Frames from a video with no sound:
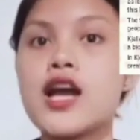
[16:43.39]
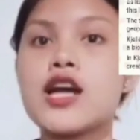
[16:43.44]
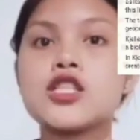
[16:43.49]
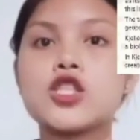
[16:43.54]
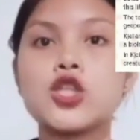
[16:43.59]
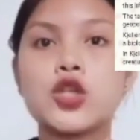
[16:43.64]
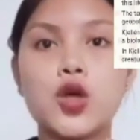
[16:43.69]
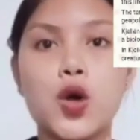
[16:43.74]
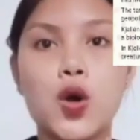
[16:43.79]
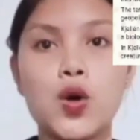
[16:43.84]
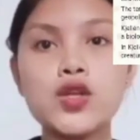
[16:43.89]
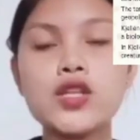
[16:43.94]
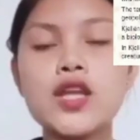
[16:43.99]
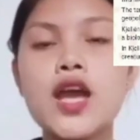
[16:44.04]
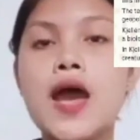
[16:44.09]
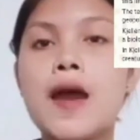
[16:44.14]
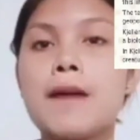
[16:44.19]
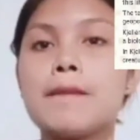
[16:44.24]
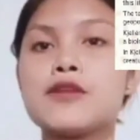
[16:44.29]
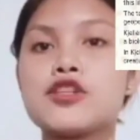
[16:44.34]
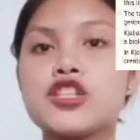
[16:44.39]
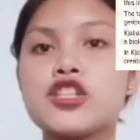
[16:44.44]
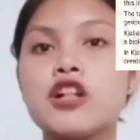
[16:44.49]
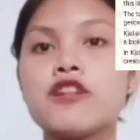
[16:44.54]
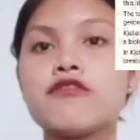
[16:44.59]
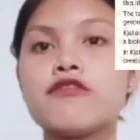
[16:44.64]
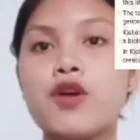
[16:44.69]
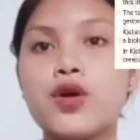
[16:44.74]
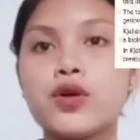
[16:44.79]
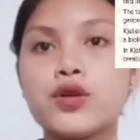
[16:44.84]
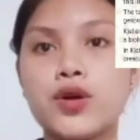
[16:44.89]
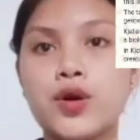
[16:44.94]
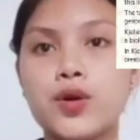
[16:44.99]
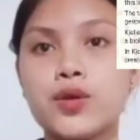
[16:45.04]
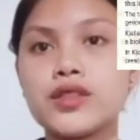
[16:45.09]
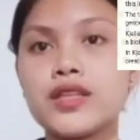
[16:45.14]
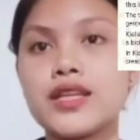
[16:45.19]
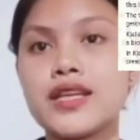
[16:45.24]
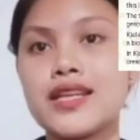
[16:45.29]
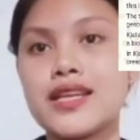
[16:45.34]
To quote Michel
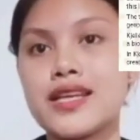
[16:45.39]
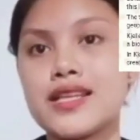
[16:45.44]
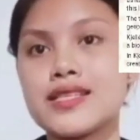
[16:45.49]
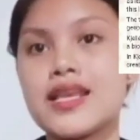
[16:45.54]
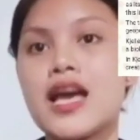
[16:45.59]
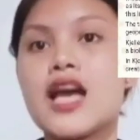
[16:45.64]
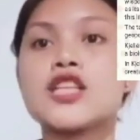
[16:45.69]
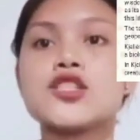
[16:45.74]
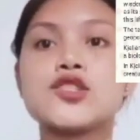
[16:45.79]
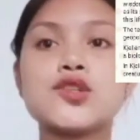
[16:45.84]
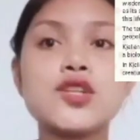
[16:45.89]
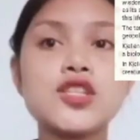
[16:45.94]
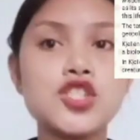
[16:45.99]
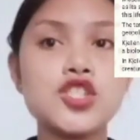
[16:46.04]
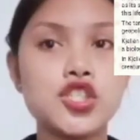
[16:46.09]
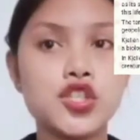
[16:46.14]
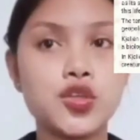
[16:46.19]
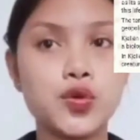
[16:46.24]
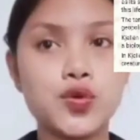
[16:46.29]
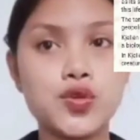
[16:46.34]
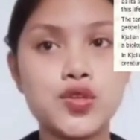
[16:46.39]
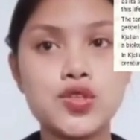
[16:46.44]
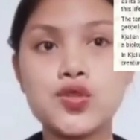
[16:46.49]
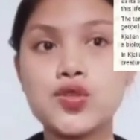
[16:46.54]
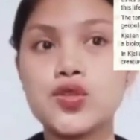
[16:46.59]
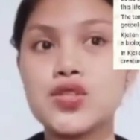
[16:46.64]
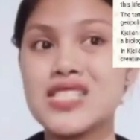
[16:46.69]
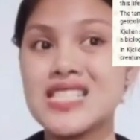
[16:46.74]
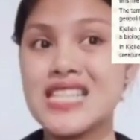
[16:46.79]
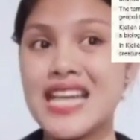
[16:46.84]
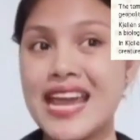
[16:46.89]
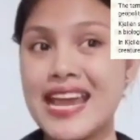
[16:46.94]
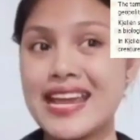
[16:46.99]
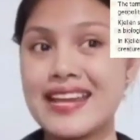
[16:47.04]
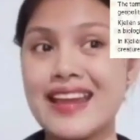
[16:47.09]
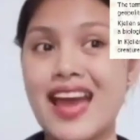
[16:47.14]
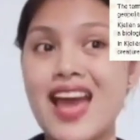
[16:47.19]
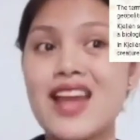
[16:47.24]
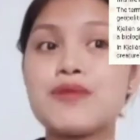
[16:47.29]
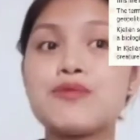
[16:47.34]
Foucault, it is to ensure, sustain,
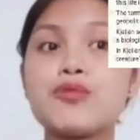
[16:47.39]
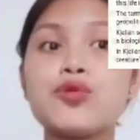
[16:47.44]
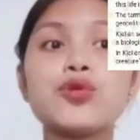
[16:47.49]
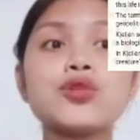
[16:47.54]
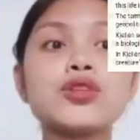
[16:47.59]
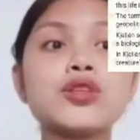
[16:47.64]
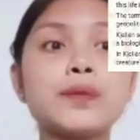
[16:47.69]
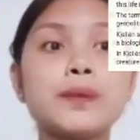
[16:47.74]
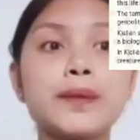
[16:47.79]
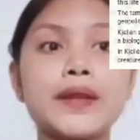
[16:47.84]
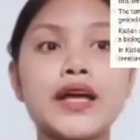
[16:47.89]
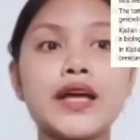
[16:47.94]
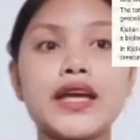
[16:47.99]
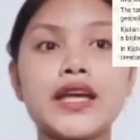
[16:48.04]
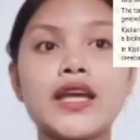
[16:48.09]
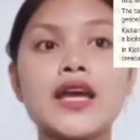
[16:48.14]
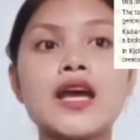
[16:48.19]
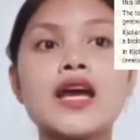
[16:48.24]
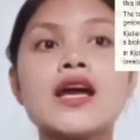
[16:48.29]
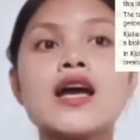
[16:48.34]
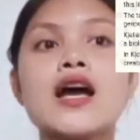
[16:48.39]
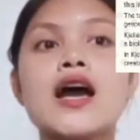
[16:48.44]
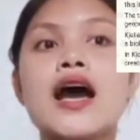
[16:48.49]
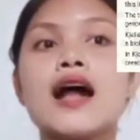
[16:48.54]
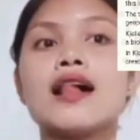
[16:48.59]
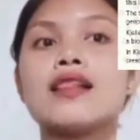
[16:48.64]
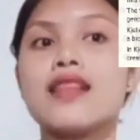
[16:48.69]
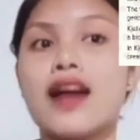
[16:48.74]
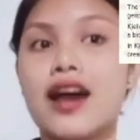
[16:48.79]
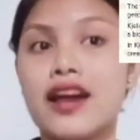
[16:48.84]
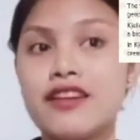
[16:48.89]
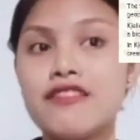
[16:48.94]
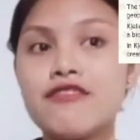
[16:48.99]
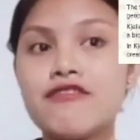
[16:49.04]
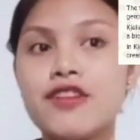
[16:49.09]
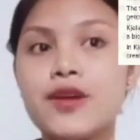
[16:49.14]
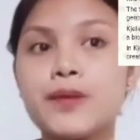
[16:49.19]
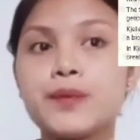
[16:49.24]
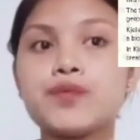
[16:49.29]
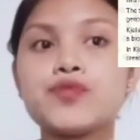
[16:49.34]
and multiply life,
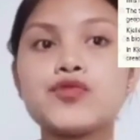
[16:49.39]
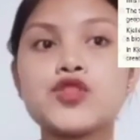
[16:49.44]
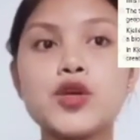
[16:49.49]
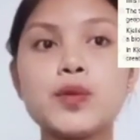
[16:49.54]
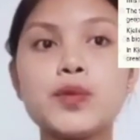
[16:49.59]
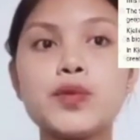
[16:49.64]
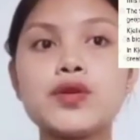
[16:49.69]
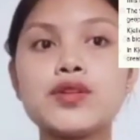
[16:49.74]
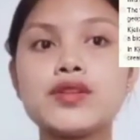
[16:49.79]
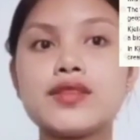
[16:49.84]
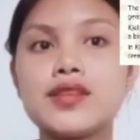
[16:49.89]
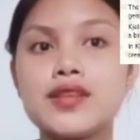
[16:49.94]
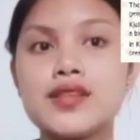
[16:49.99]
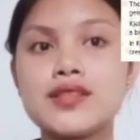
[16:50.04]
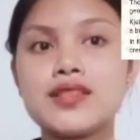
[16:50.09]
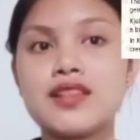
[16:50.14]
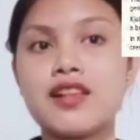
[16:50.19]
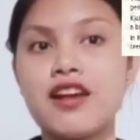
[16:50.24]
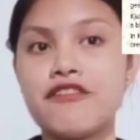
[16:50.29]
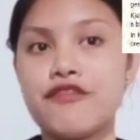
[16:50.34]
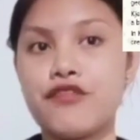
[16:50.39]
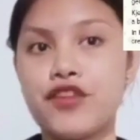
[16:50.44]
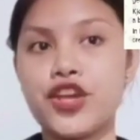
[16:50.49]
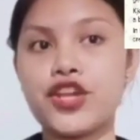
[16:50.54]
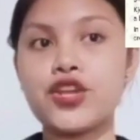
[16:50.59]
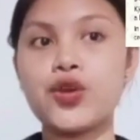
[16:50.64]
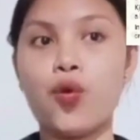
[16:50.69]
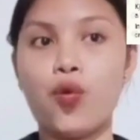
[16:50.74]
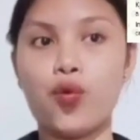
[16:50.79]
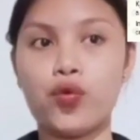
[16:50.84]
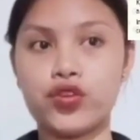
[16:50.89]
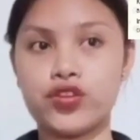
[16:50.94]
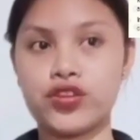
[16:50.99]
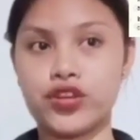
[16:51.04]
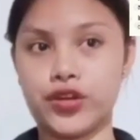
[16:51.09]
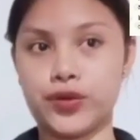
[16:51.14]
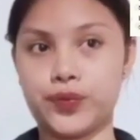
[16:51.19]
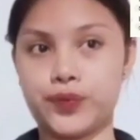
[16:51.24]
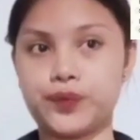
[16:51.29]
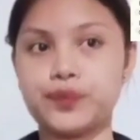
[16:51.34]
to put this life in order.